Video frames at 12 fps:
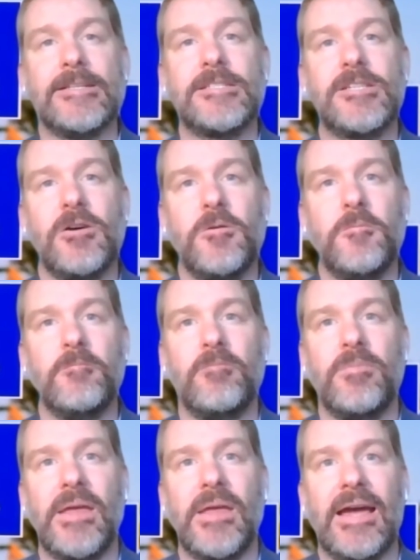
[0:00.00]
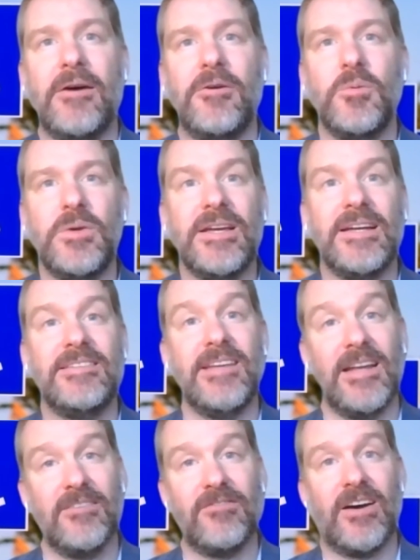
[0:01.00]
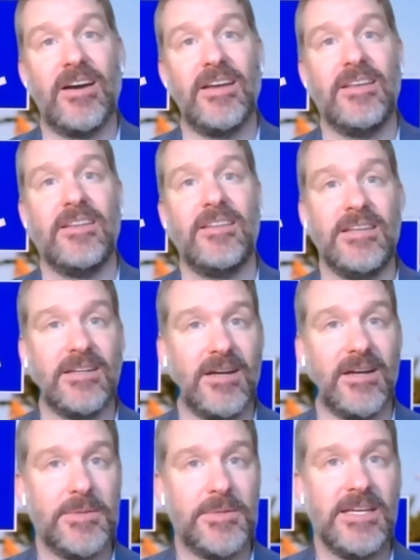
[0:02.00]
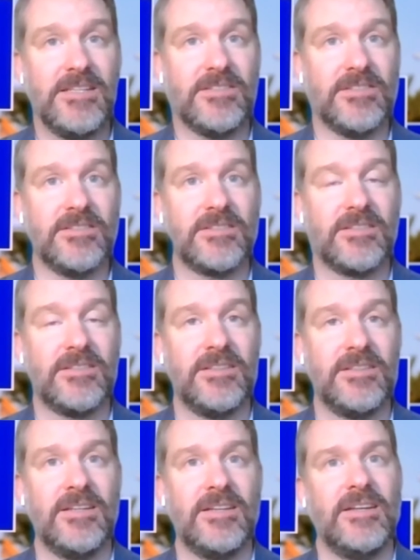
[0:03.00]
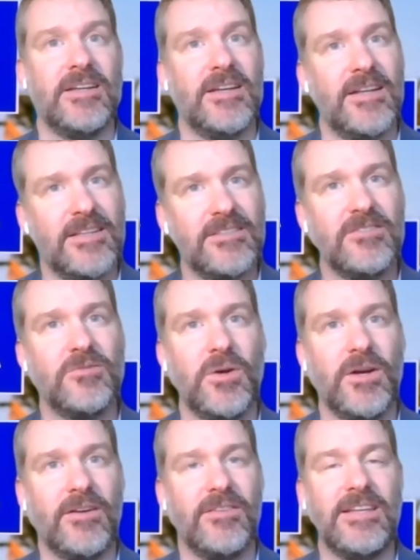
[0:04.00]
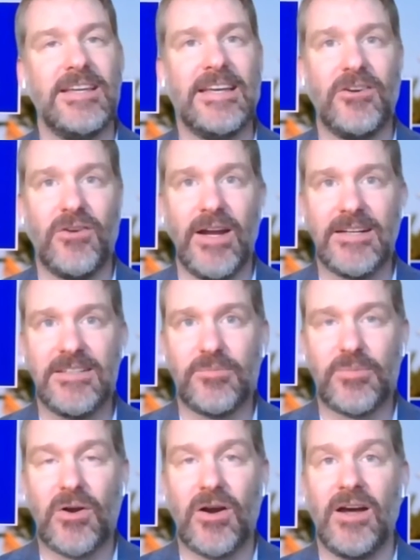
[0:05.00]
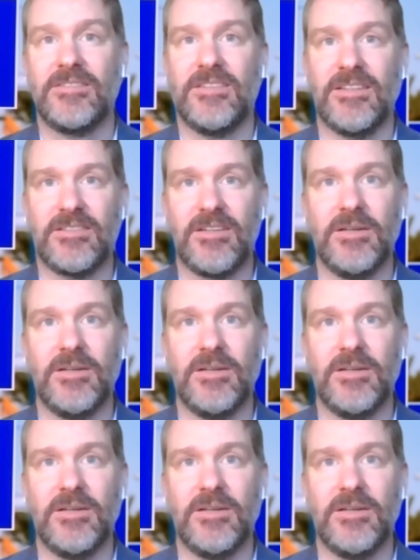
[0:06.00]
So, how do we identify the accommodations? This is where the interactive process